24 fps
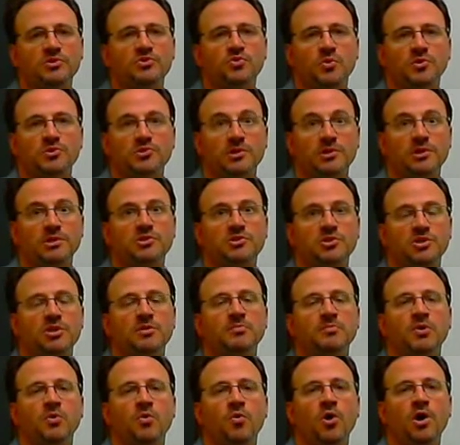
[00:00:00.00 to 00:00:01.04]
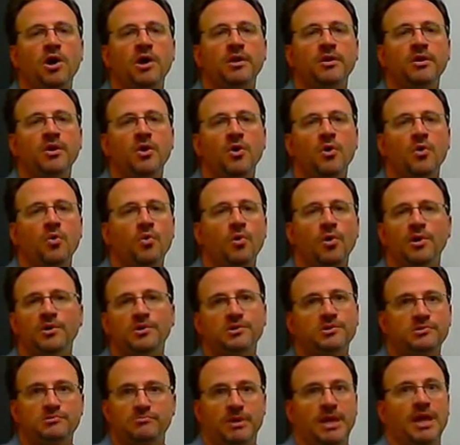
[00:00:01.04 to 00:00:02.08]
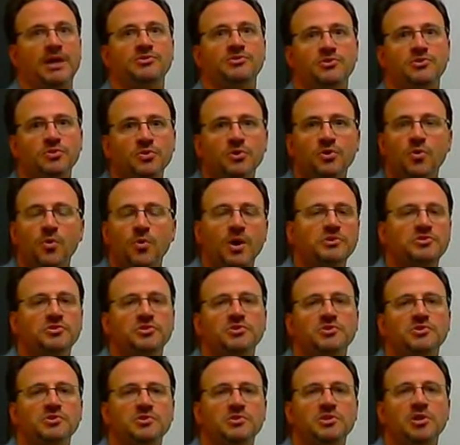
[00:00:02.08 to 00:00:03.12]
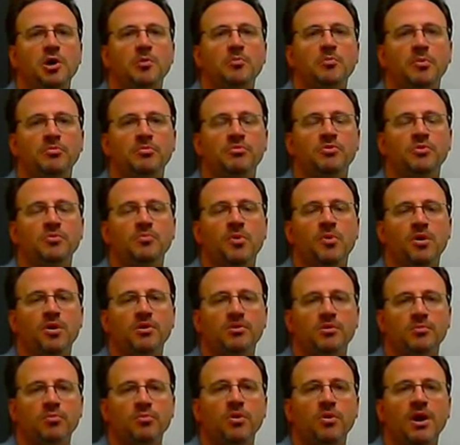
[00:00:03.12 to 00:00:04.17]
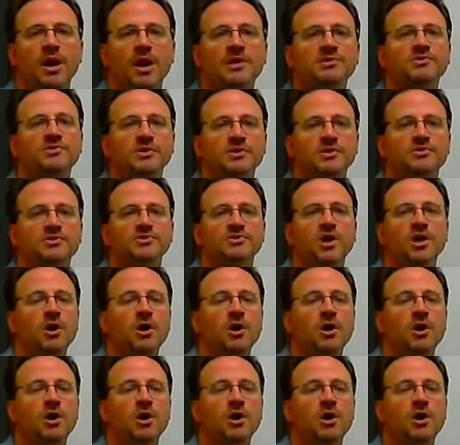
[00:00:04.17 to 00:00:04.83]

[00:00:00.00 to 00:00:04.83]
resource, a legitimate one, or just answer their questions and help them through part of the process.